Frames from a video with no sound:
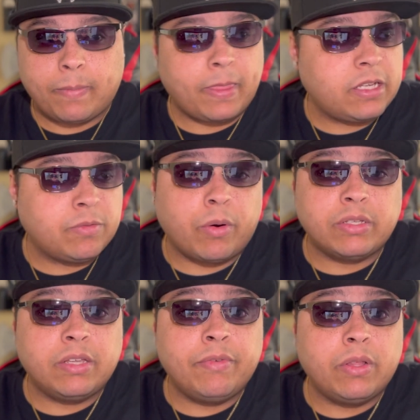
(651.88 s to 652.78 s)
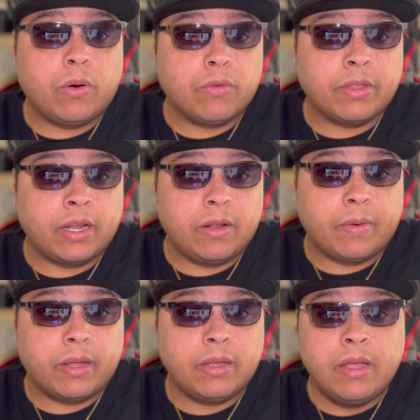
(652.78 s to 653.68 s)
smart TV the whole thing
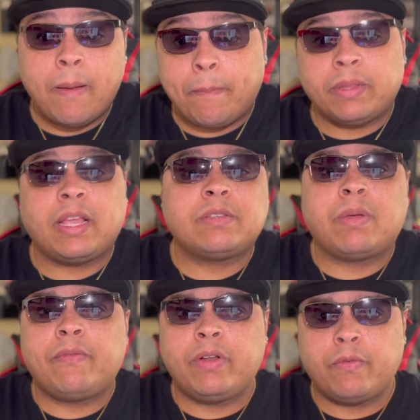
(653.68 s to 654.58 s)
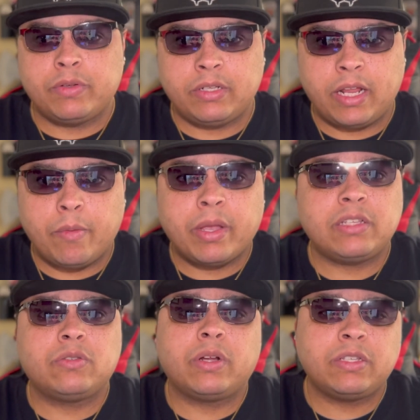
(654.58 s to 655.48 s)
anyway. But that's my video for today. I hope you guys
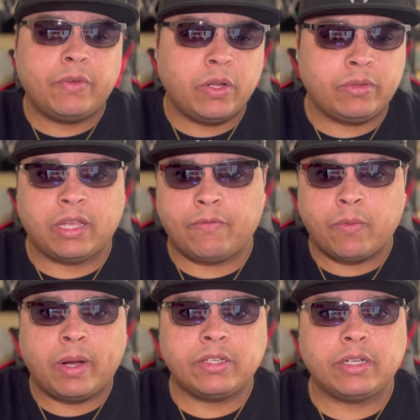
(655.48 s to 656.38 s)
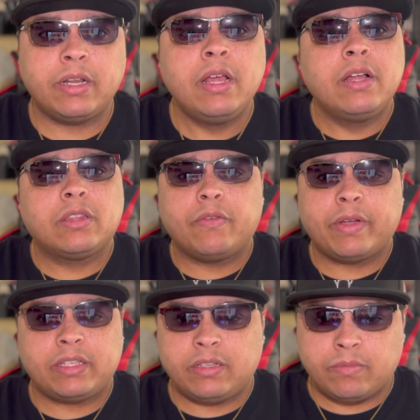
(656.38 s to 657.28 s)
enjoyed this video. Thank you for watching. Don't
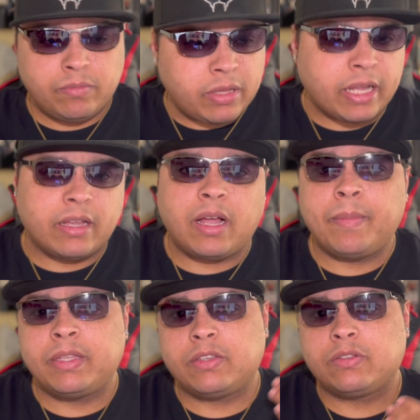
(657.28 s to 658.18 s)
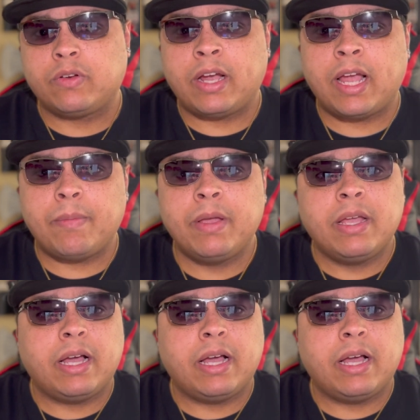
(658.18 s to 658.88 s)
forget to like, comment, and subscribe.